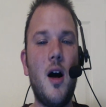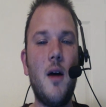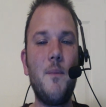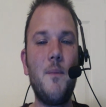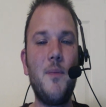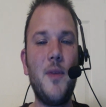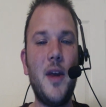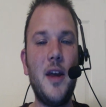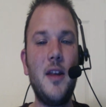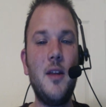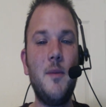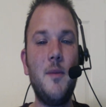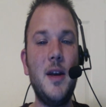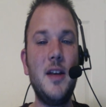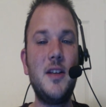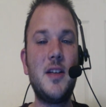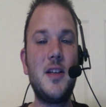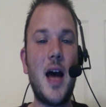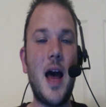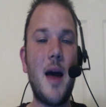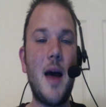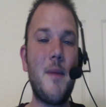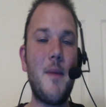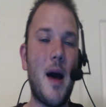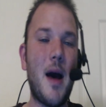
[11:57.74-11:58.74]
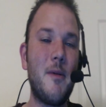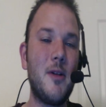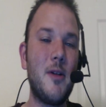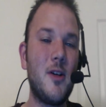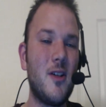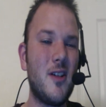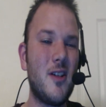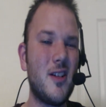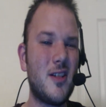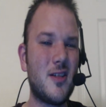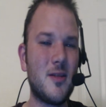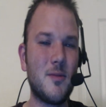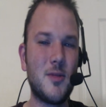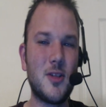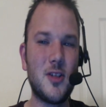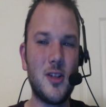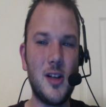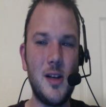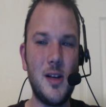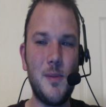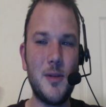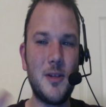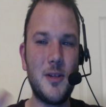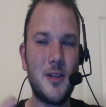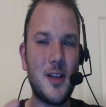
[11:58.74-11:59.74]
In the meantime, I'm going to go get some
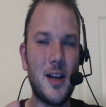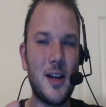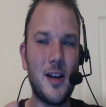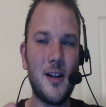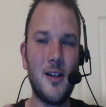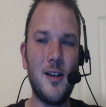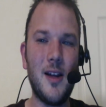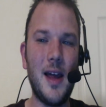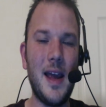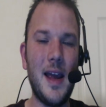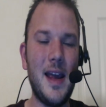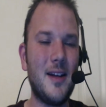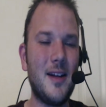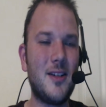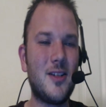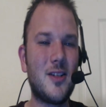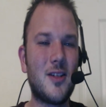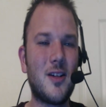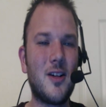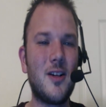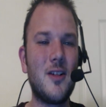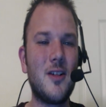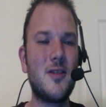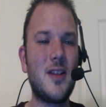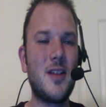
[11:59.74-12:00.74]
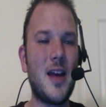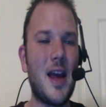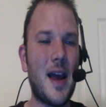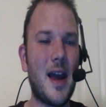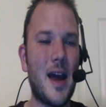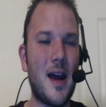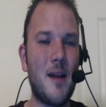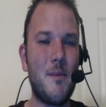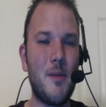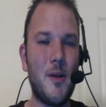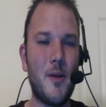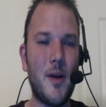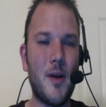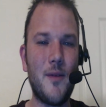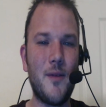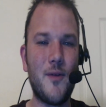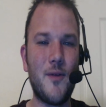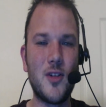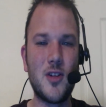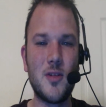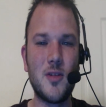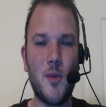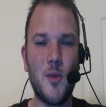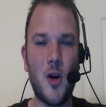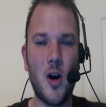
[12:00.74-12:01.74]
sleep. It's getting late. It's Thursday. I got to be ready for
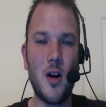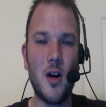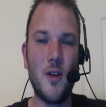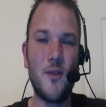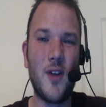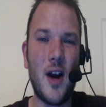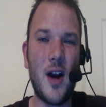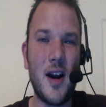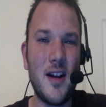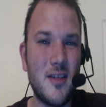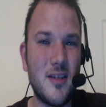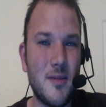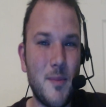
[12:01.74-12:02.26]
tomorrow. Friday's a